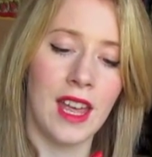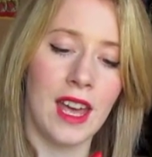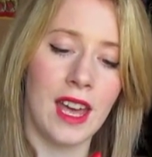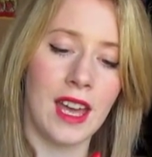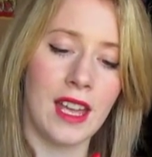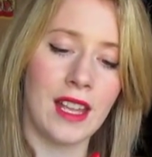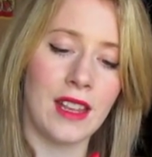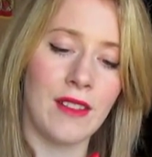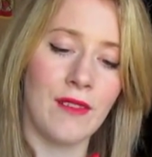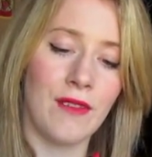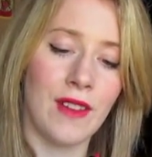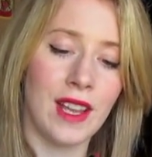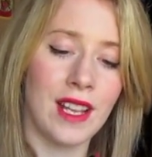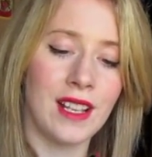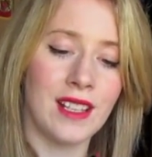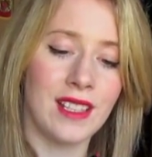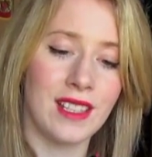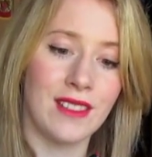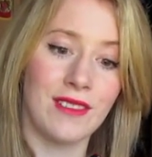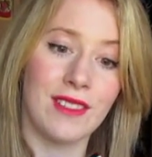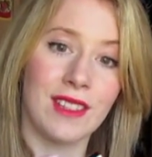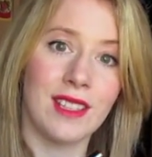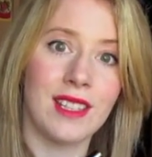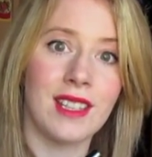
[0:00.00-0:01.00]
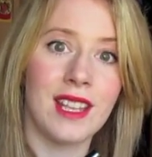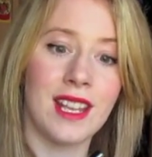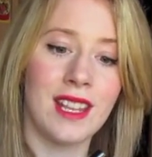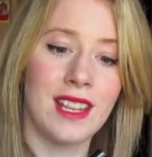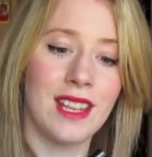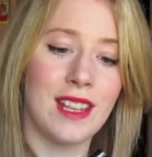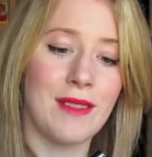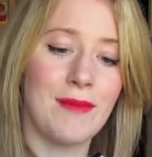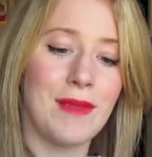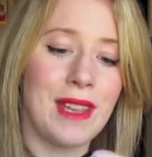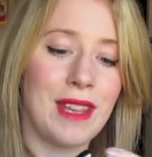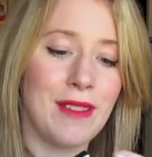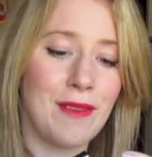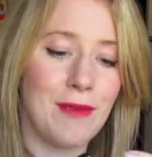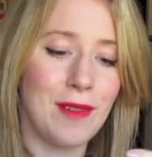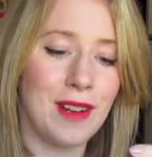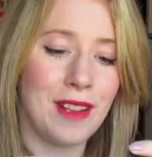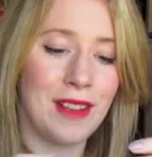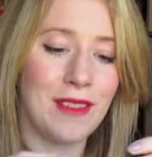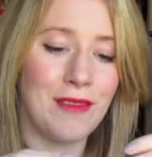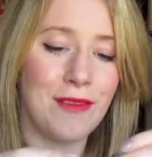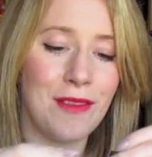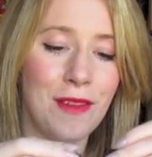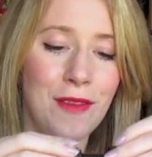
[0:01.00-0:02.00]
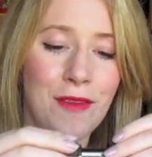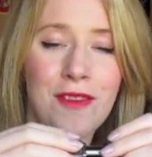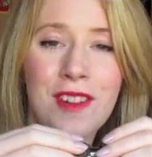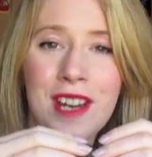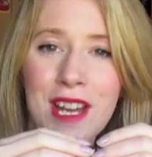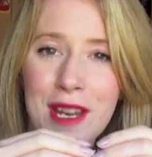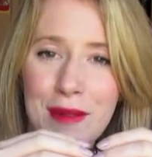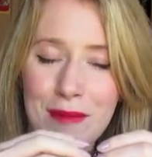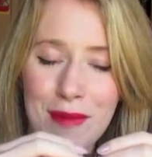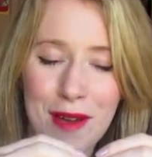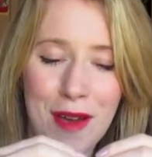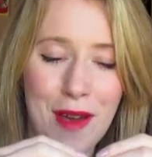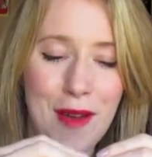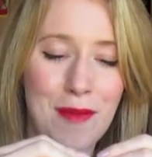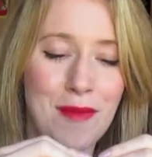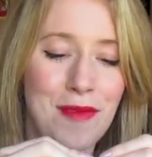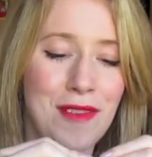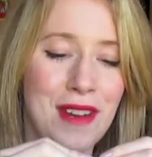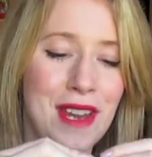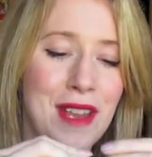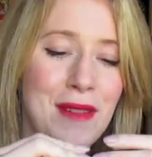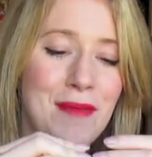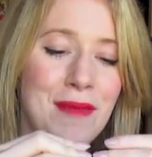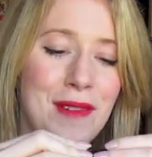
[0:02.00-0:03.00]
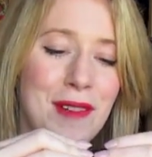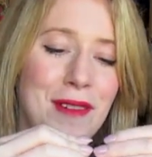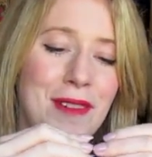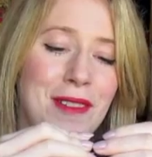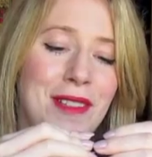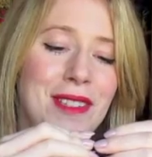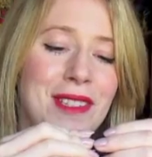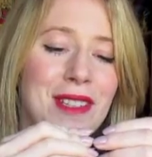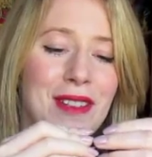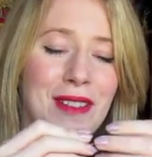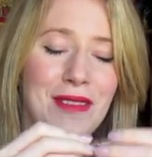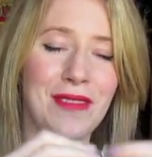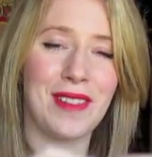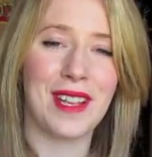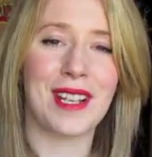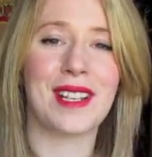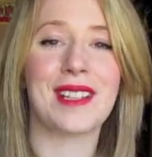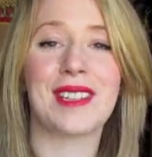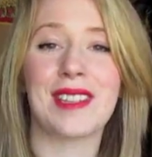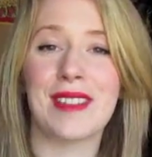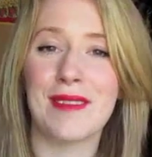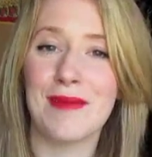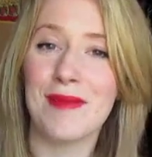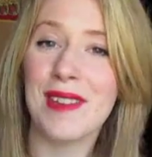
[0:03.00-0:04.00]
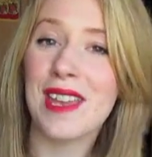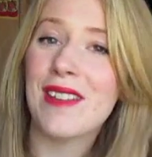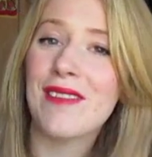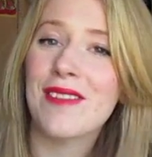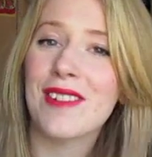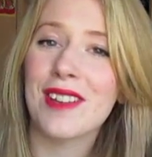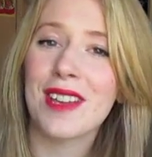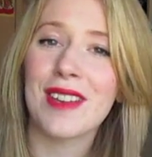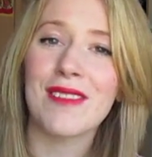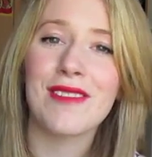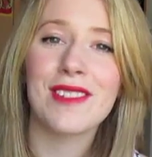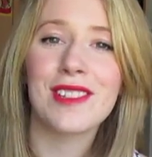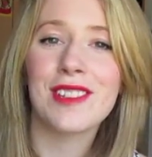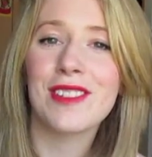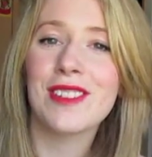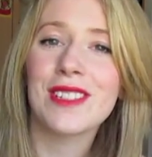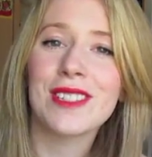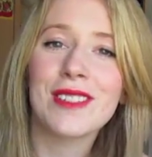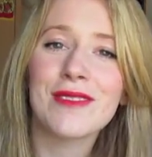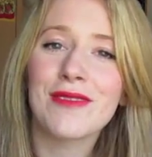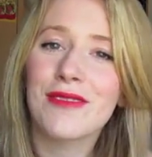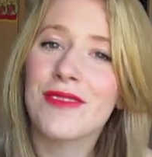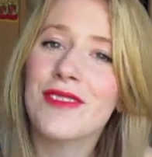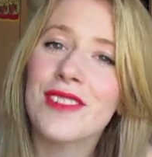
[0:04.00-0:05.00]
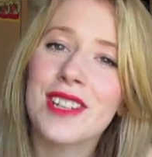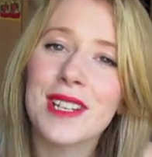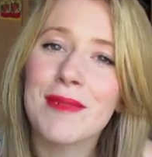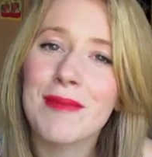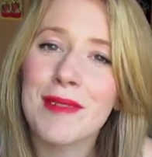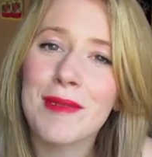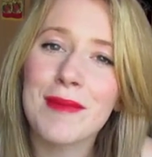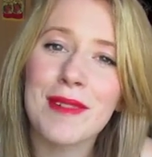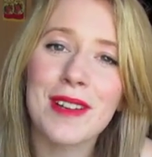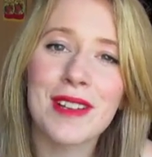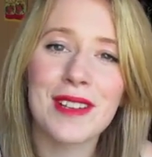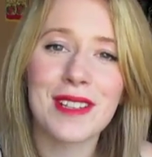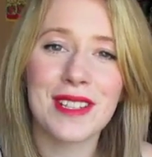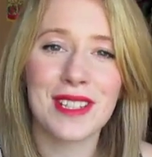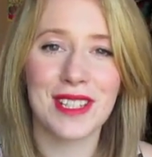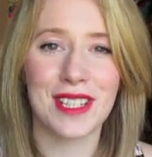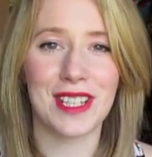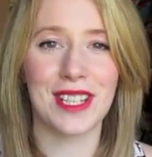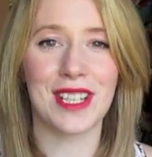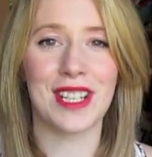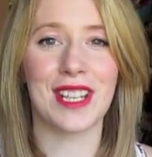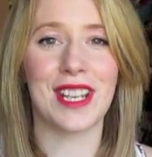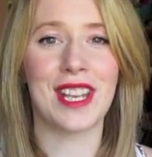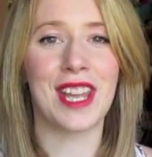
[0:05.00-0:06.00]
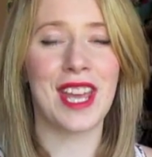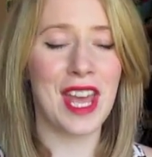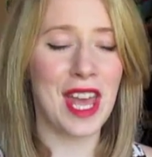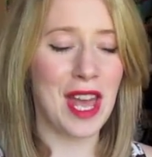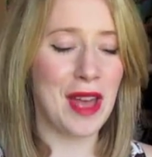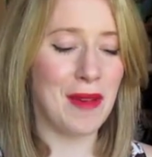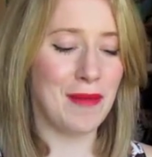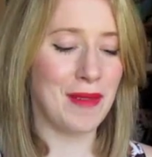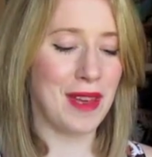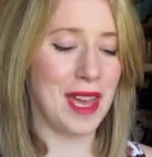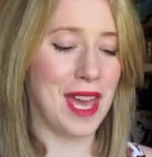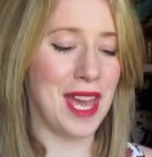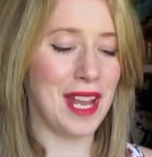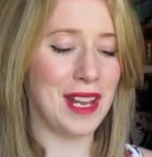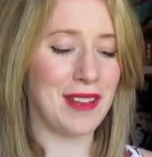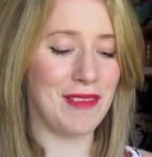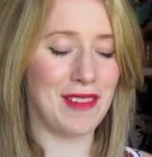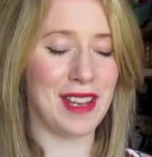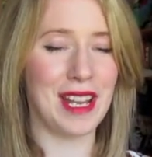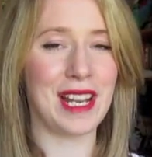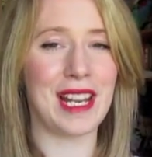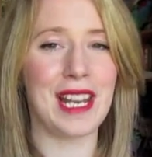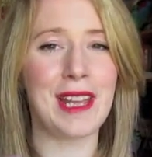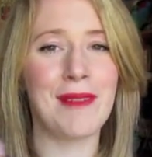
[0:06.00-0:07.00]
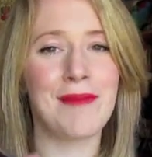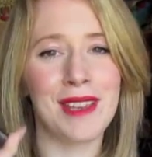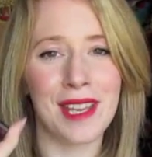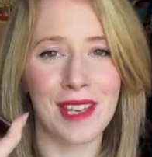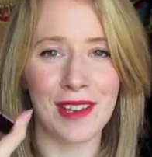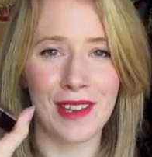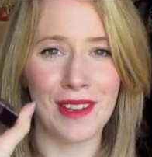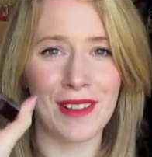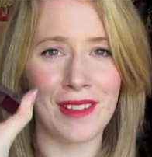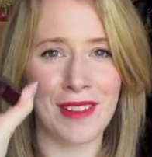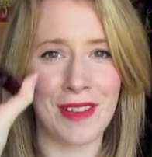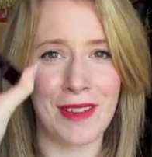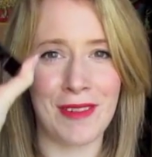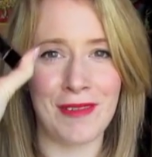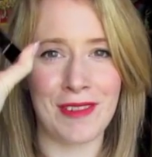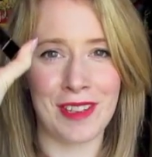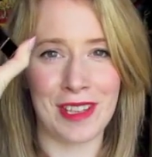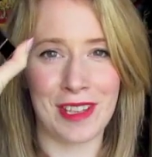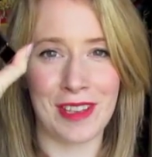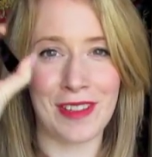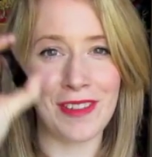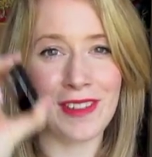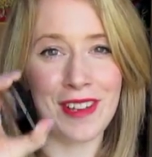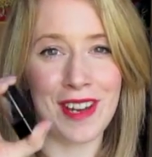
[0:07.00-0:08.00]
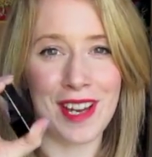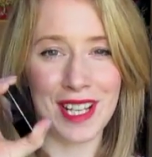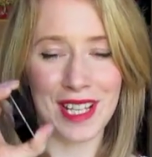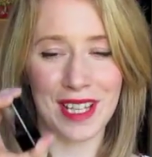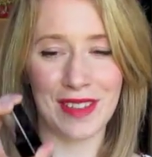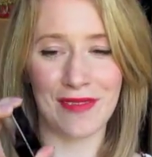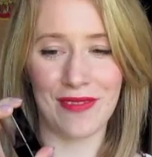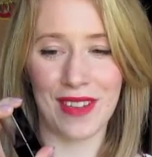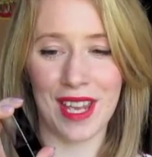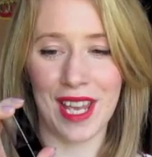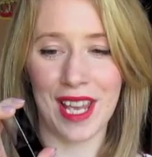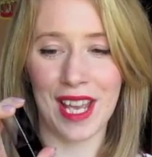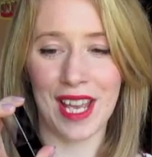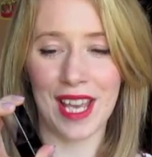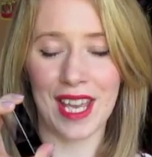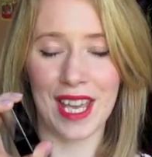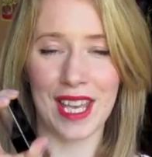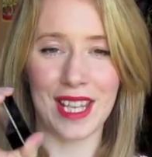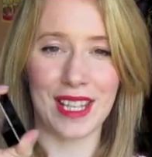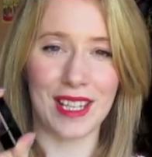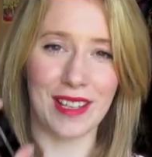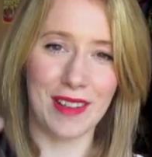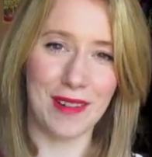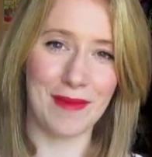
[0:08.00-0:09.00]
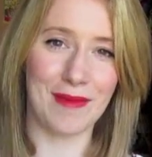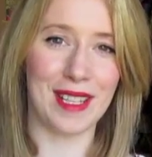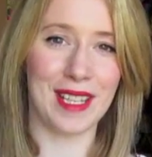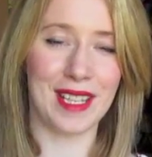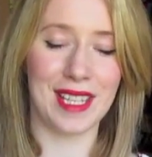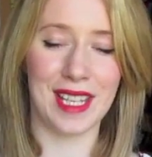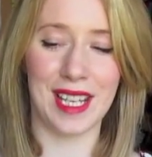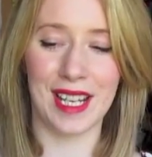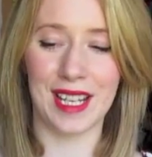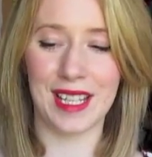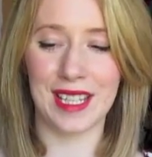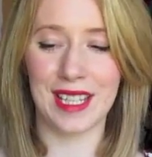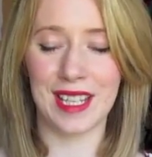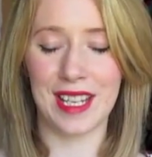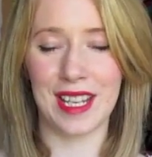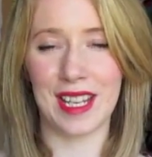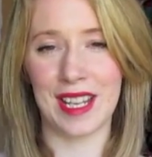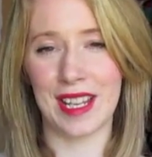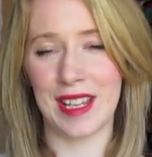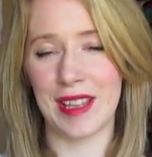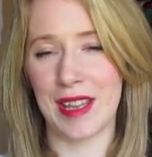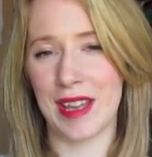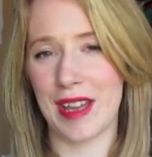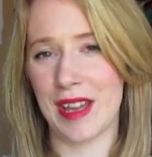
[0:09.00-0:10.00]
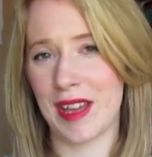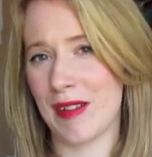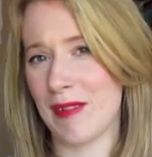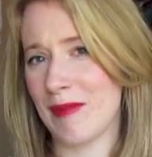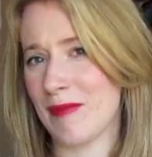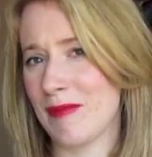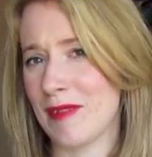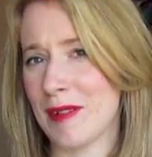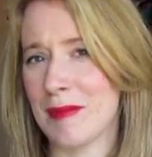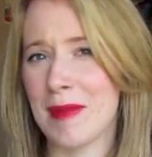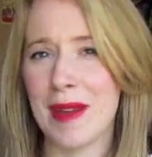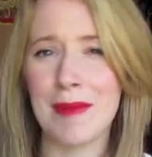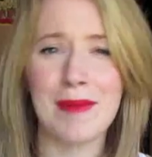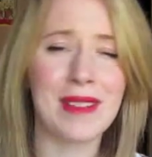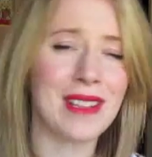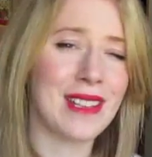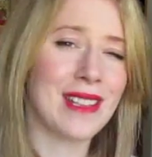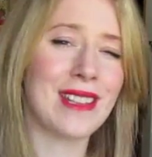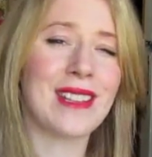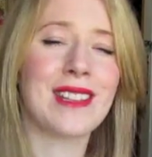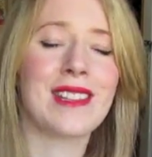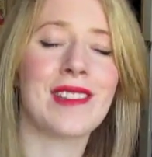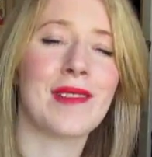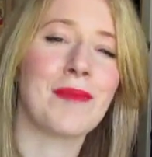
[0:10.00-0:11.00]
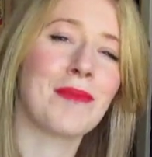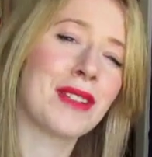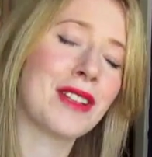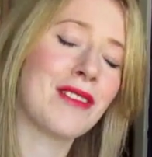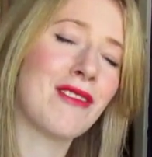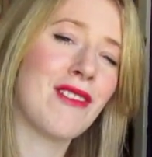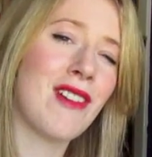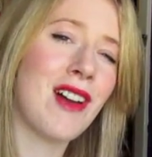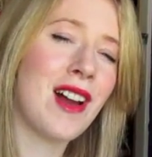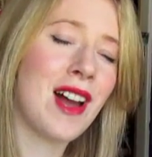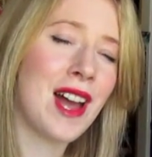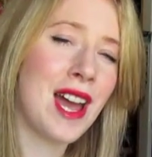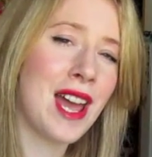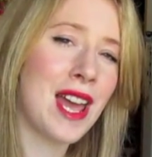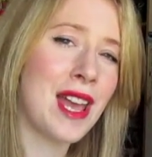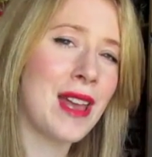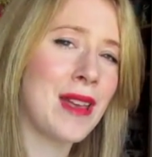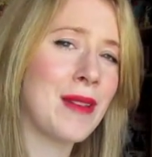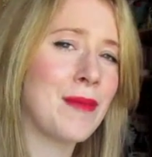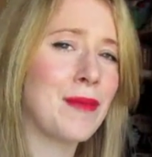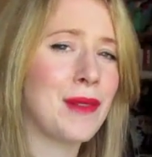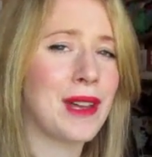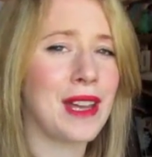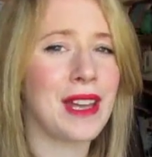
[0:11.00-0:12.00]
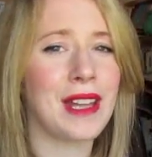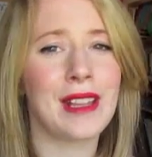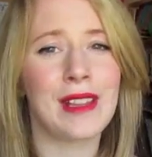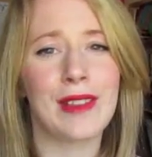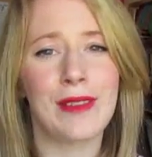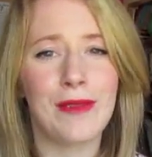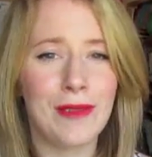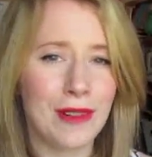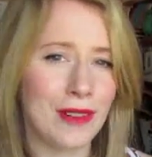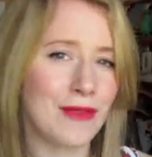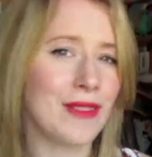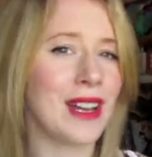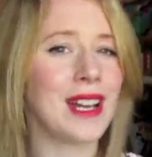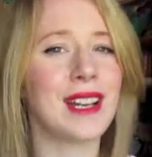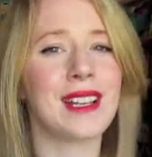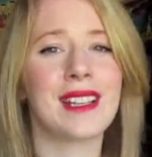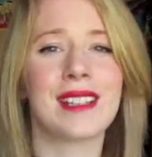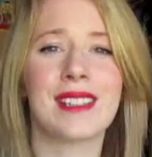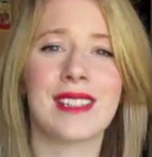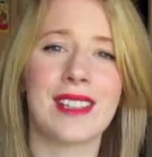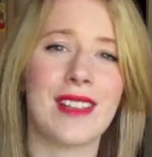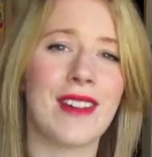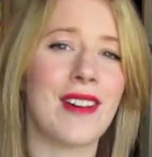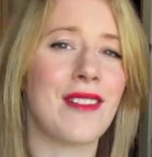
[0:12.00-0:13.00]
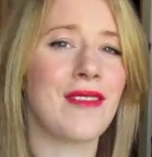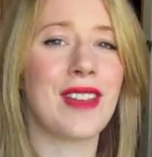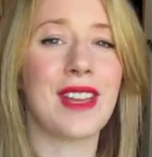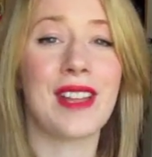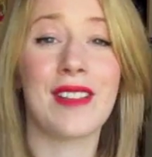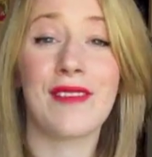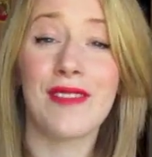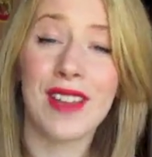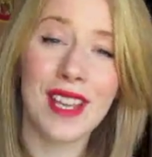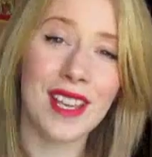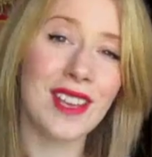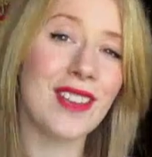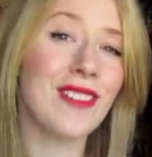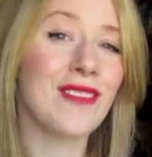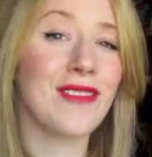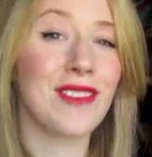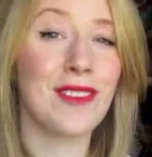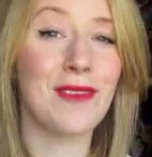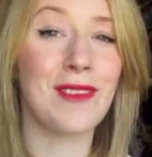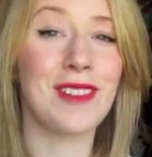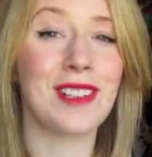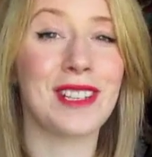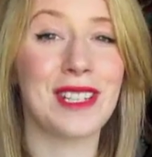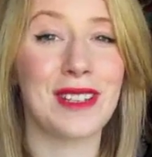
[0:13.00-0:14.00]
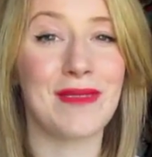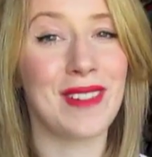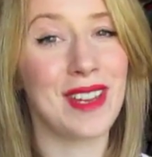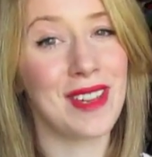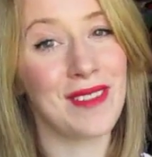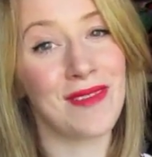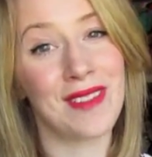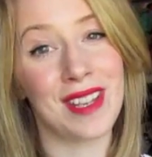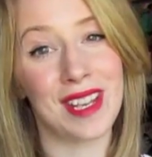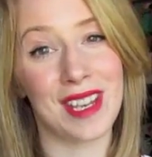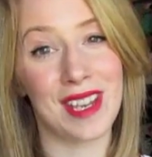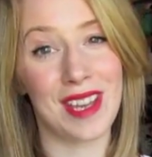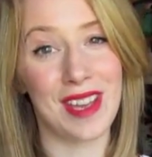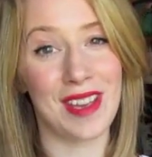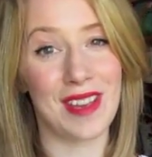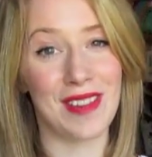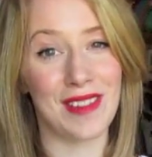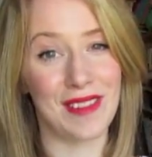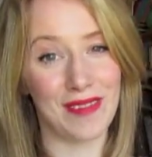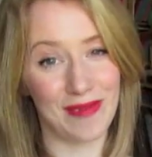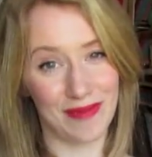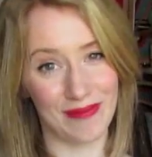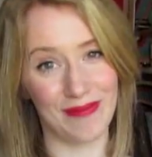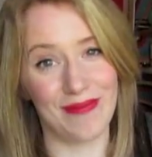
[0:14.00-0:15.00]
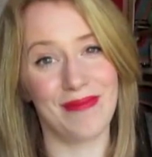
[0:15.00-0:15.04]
And thanks for sending me one for free, Burberry, but also thanks to me for giving you some free promotion. But anyway, let me know what you guys think in the comments section. Remember to subscribe and all of that stuff, and thank you for watching my video.